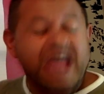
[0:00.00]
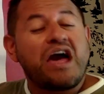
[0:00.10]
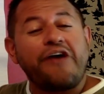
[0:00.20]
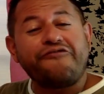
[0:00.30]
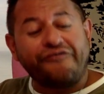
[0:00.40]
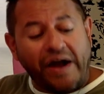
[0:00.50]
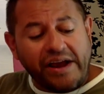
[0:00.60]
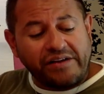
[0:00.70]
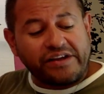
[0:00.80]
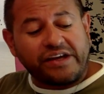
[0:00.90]
And
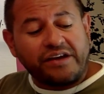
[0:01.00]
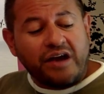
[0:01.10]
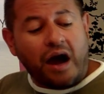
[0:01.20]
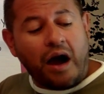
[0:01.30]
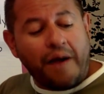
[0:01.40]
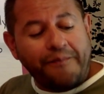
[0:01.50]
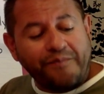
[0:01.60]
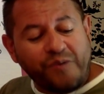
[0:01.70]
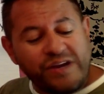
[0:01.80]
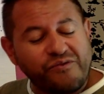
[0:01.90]
finally,
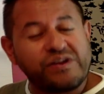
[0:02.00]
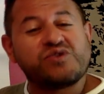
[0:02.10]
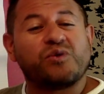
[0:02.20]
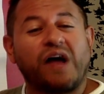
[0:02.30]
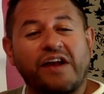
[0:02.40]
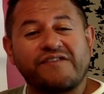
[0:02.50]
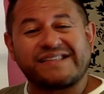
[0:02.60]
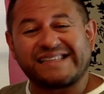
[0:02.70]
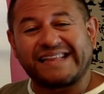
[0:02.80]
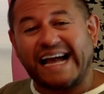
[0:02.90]
we didn't really do a lot of
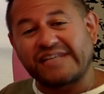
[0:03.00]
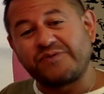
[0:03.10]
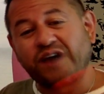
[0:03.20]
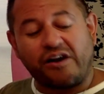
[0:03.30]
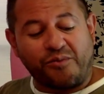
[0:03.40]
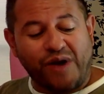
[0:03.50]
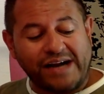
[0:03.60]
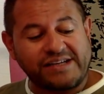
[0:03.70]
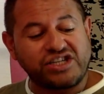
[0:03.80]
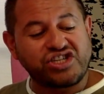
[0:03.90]
this last week on our
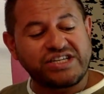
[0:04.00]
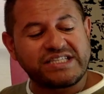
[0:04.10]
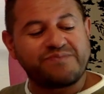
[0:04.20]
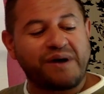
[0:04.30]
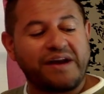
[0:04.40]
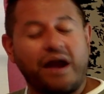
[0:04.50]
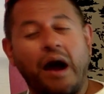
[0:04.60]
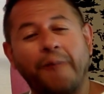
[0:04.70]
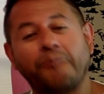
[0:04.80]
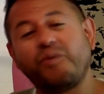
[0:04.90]
practice sheets, but
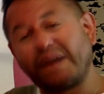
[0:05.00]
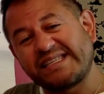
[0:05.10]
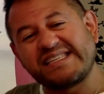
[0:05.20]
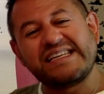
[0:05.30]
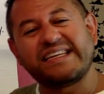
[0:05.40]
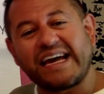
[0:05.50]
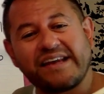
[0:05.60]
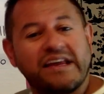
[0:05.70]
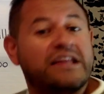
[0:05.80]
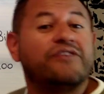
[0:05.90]
we might see it
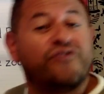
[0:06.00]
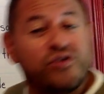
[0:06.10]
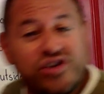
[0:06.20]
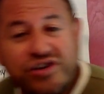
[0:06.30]
again in the future.